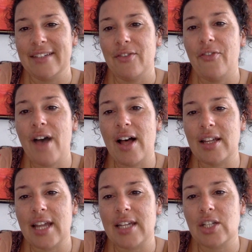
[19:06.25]

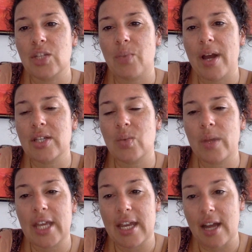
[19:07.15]
felt and expressed
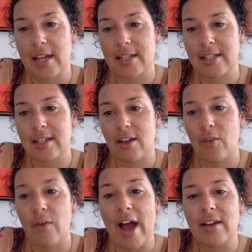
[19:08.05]
within us,
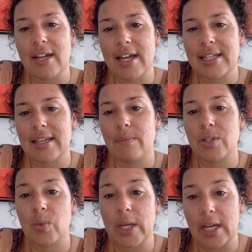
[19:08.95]
around us, and
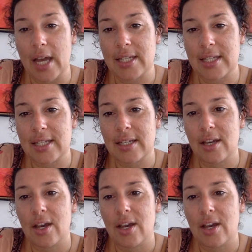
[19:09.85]
between us.